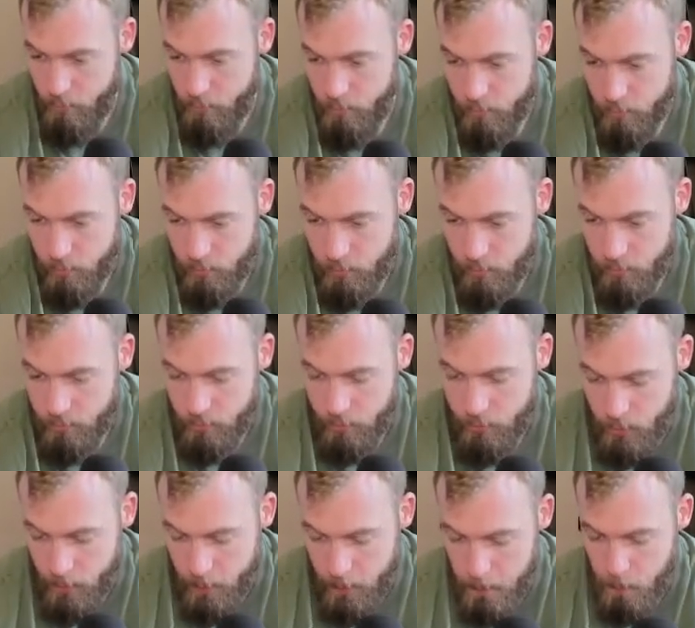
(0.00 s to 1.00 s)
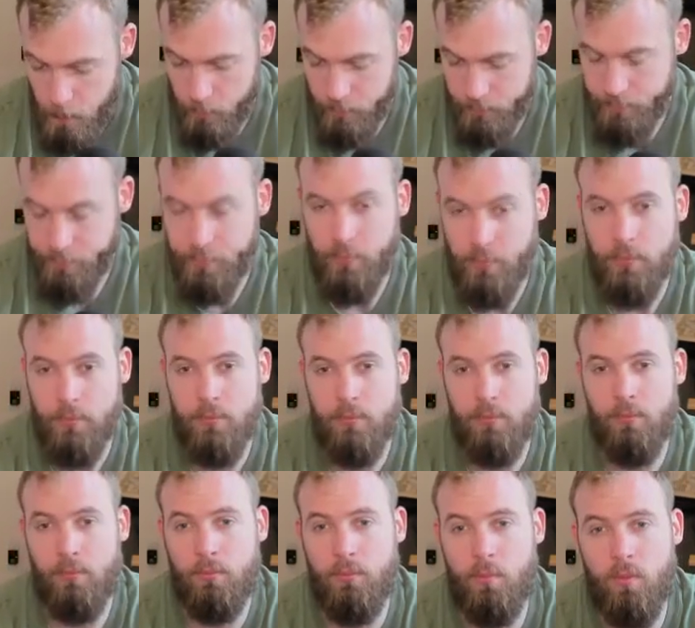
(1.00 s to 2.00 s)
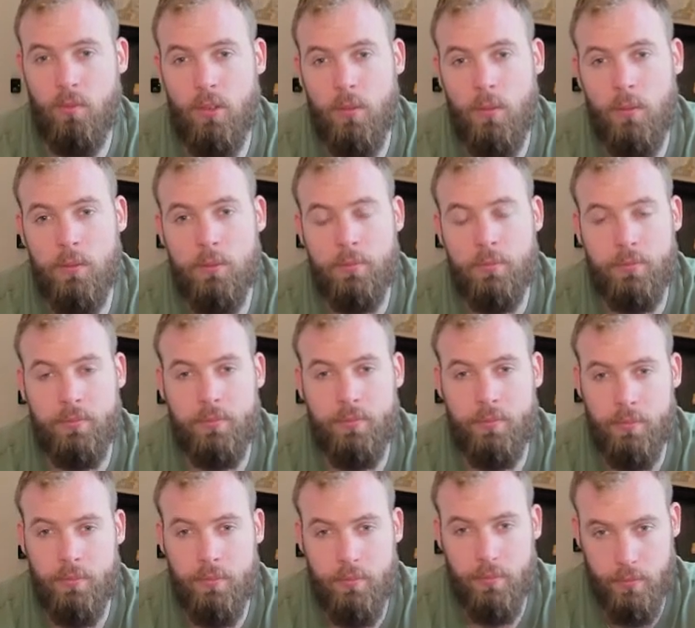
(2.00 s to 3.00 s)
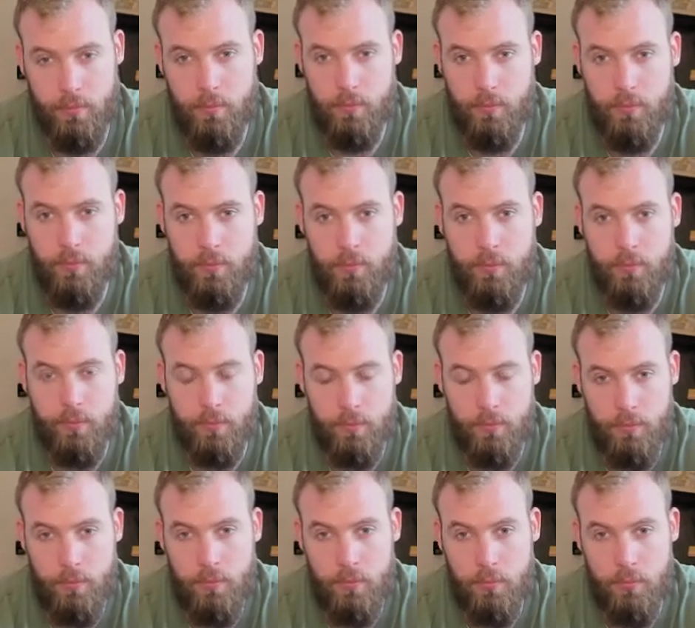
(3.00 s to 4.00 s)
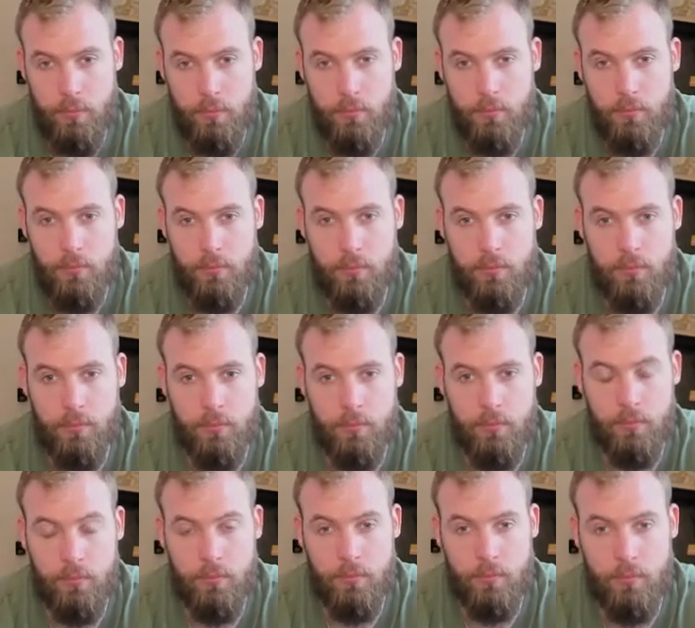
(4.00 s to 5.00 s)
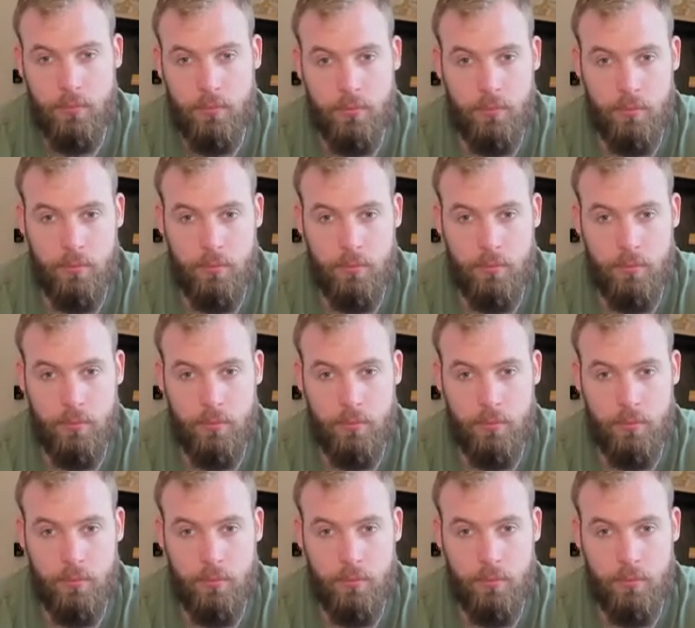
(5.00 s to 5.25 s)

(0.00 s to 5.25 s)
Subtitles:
[no speech]